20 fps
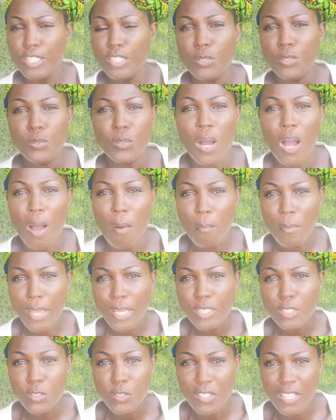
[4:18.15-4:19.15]
to
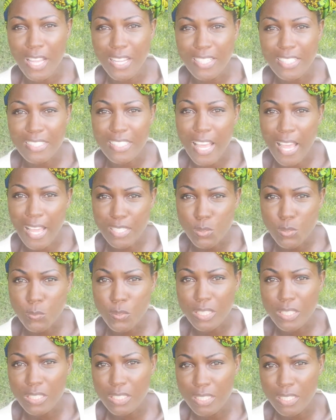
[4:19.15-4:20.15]
make sure that his hands
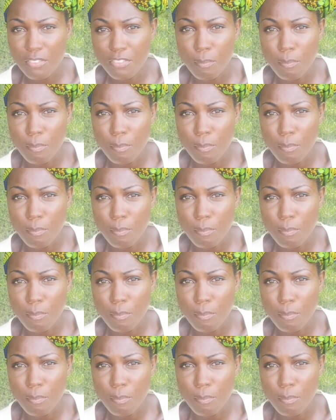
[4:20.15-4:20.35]
were clean